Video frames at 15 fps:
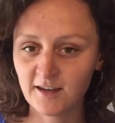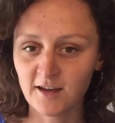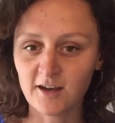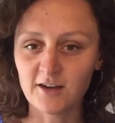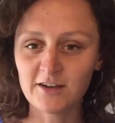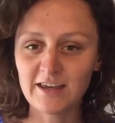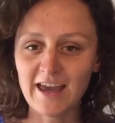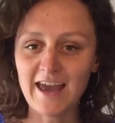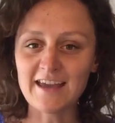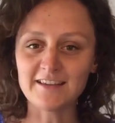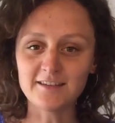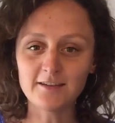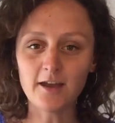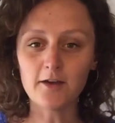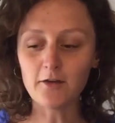Okay,
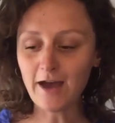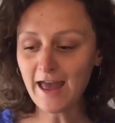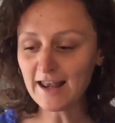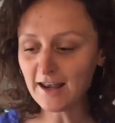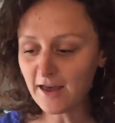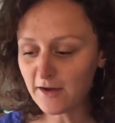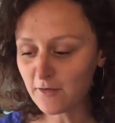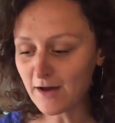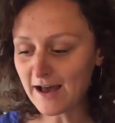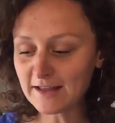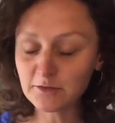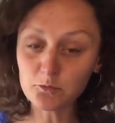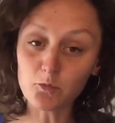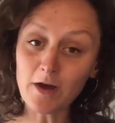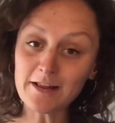so hello
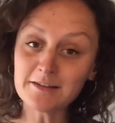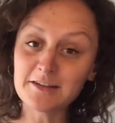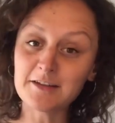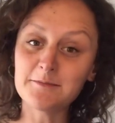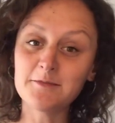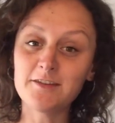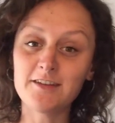and welcome